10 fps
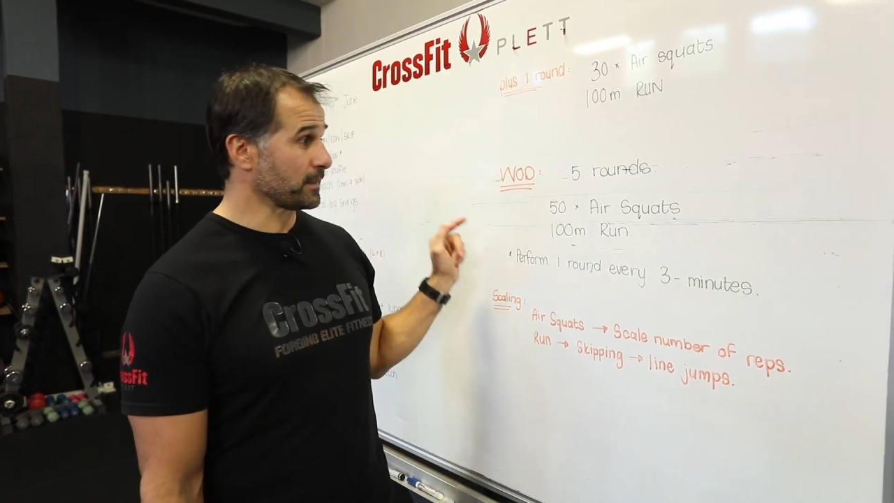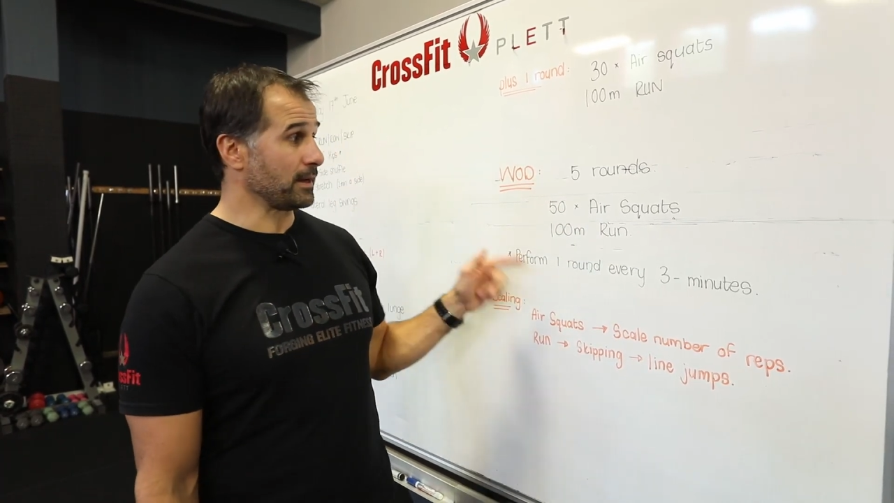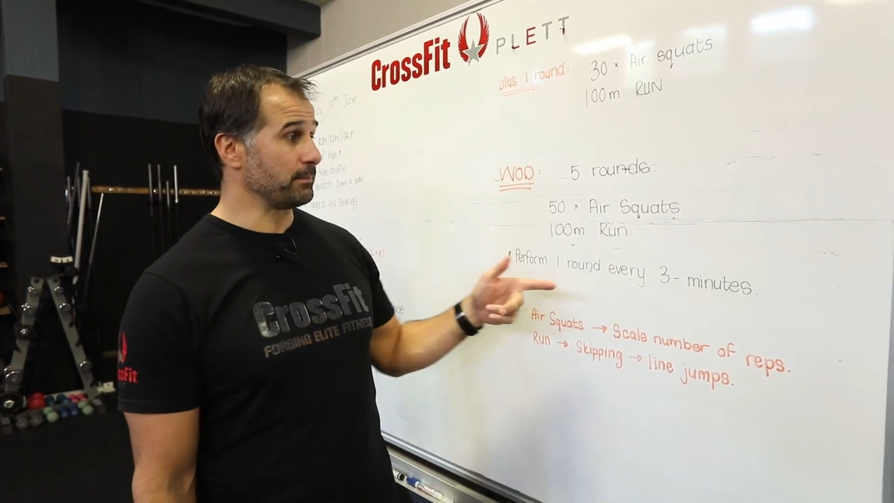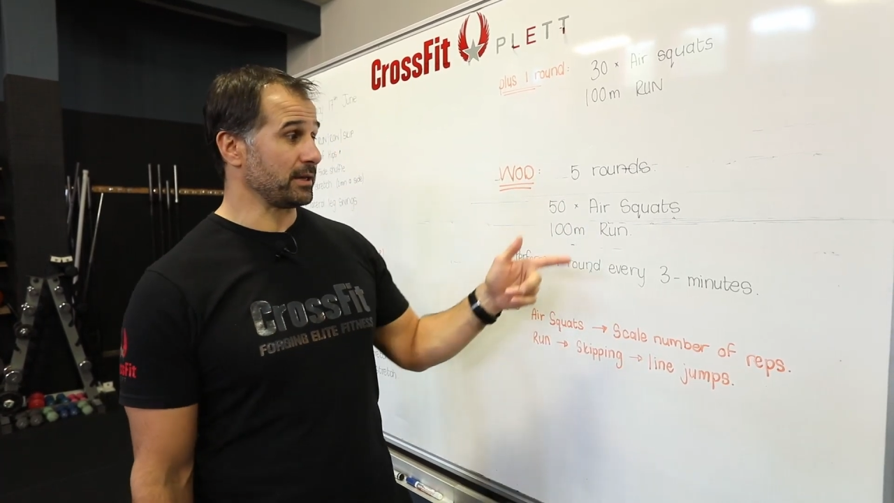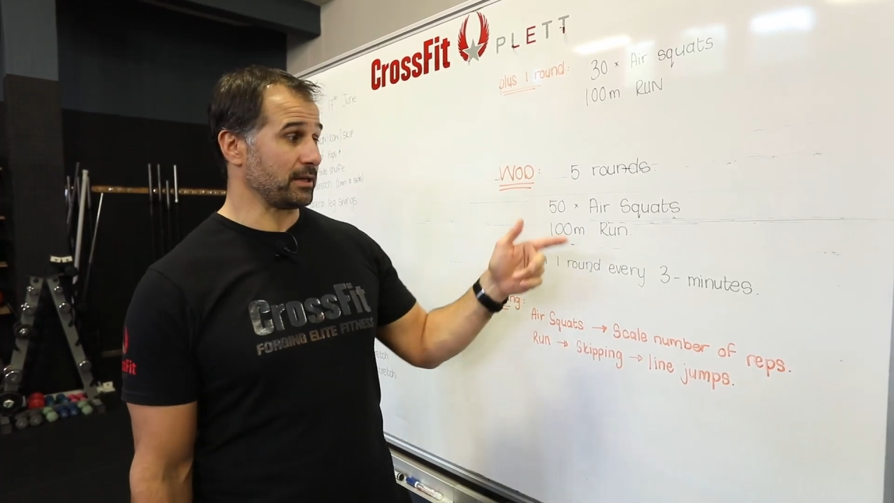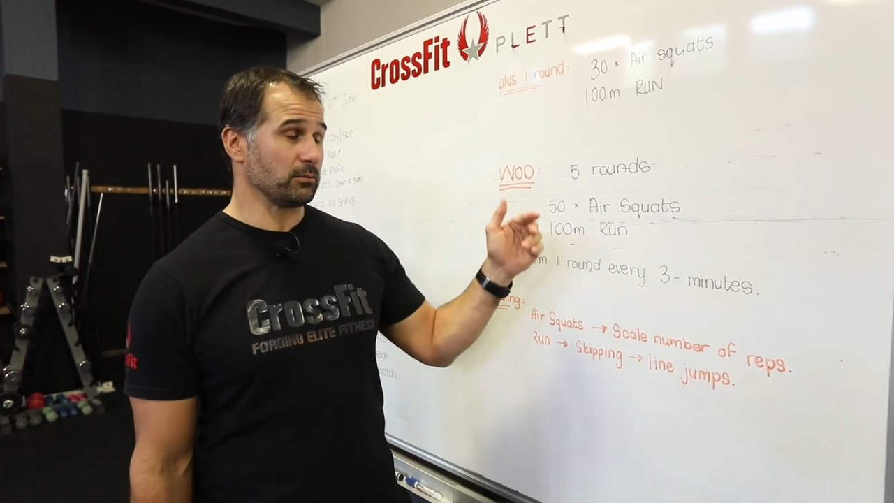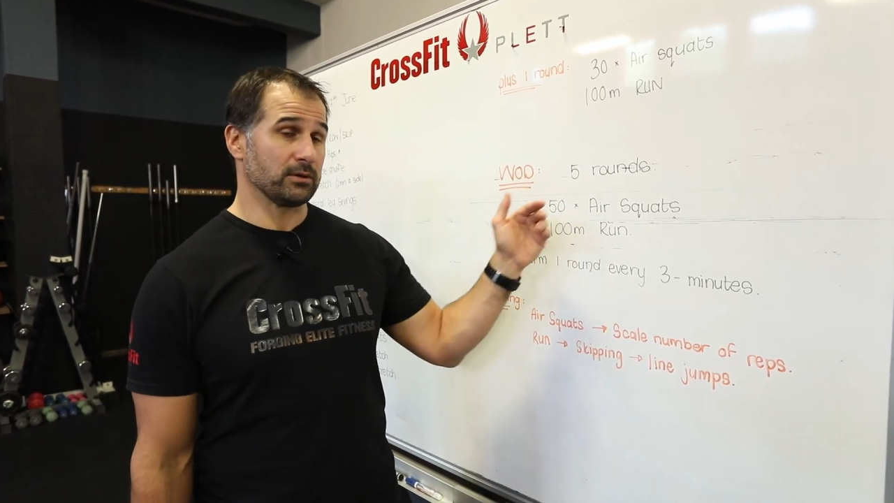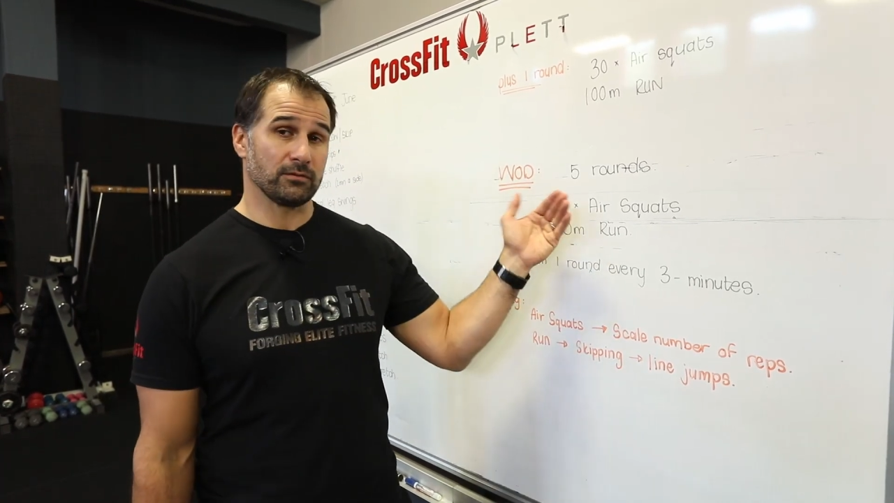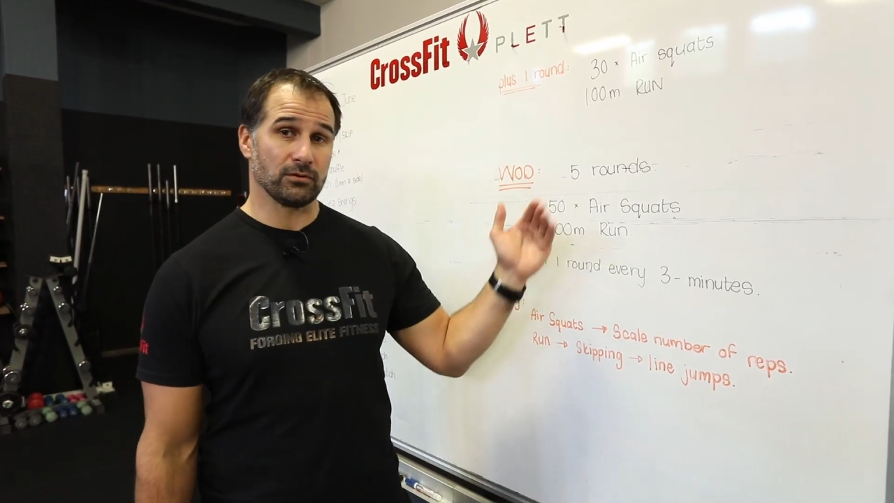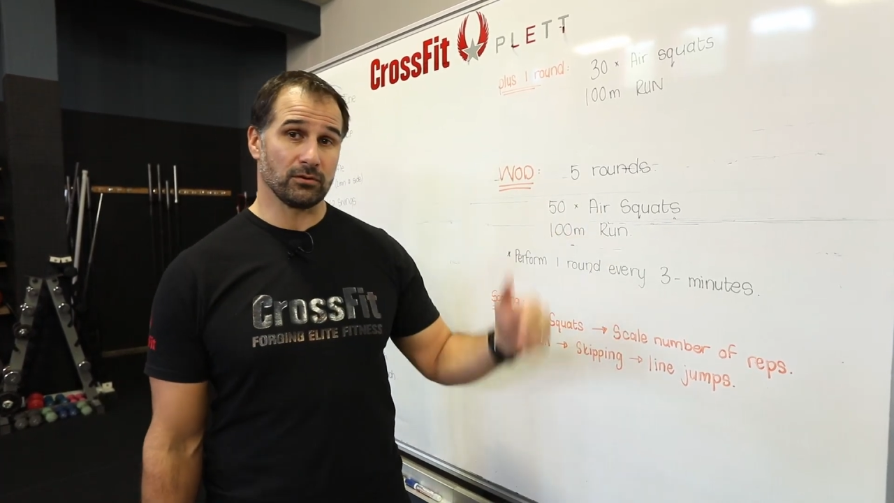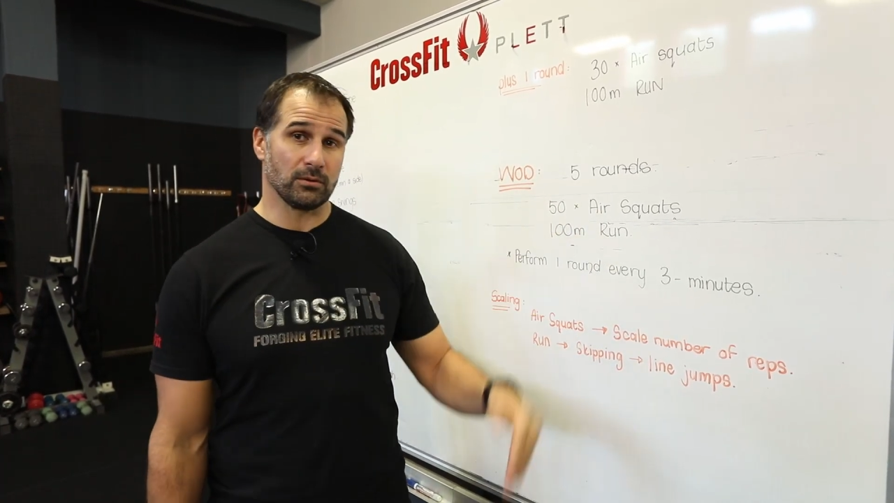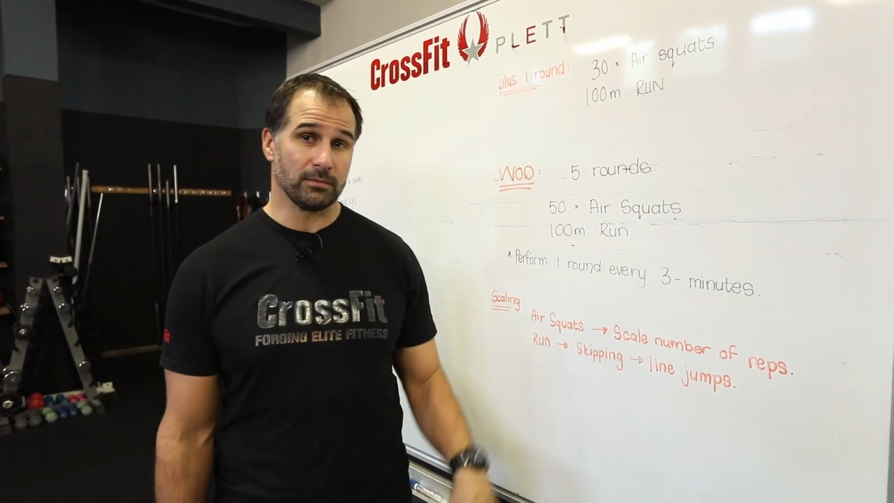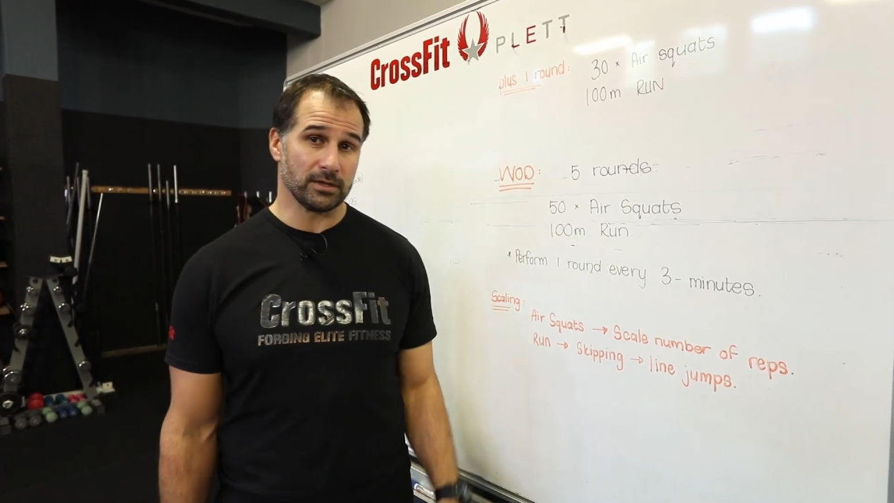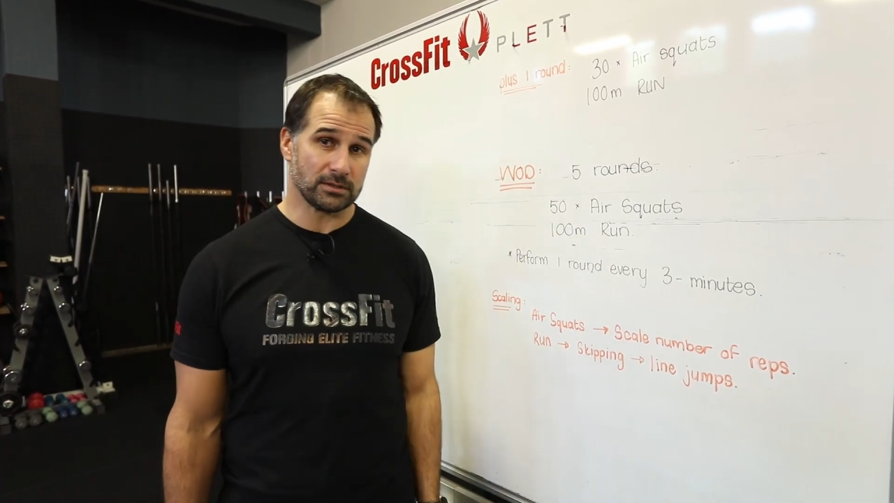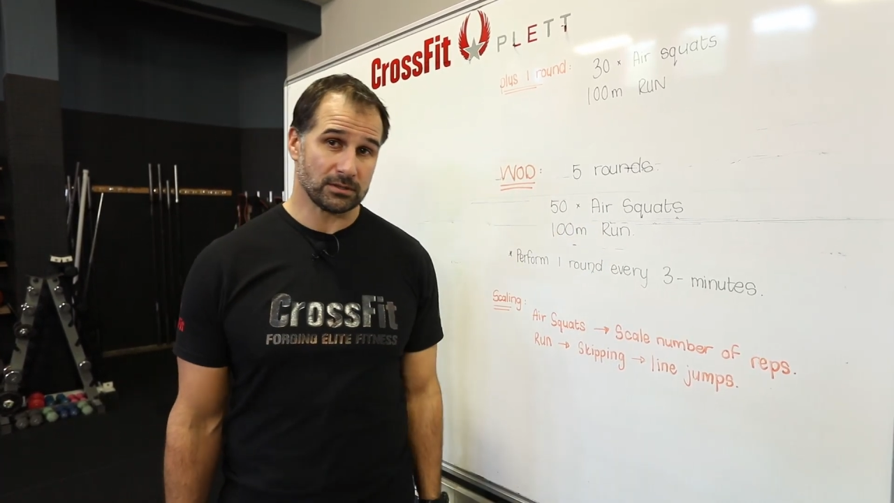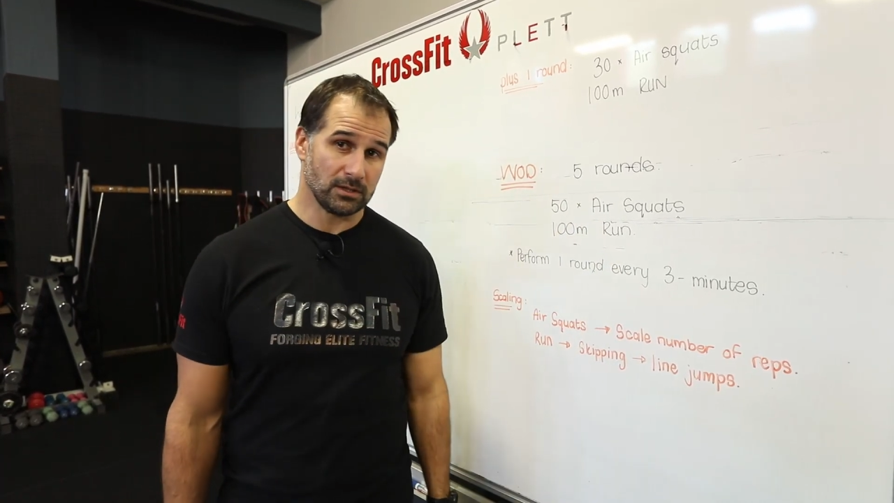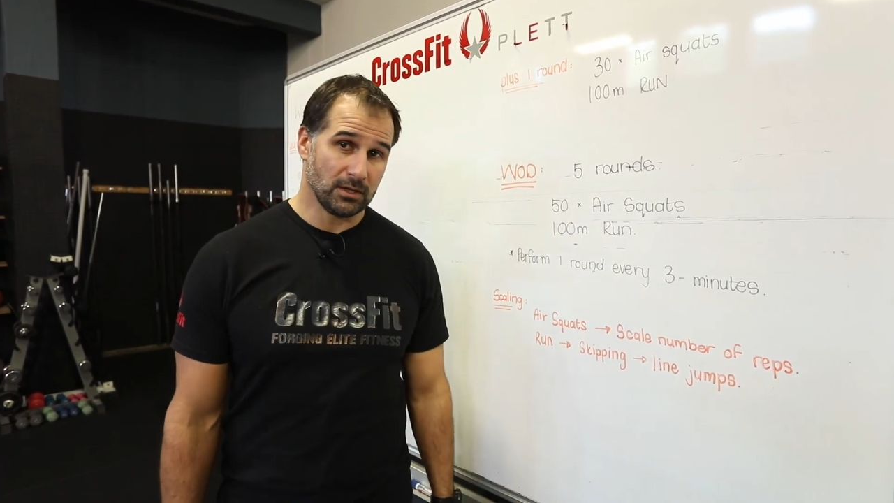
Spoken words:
Come back in, we'll give you 1 minute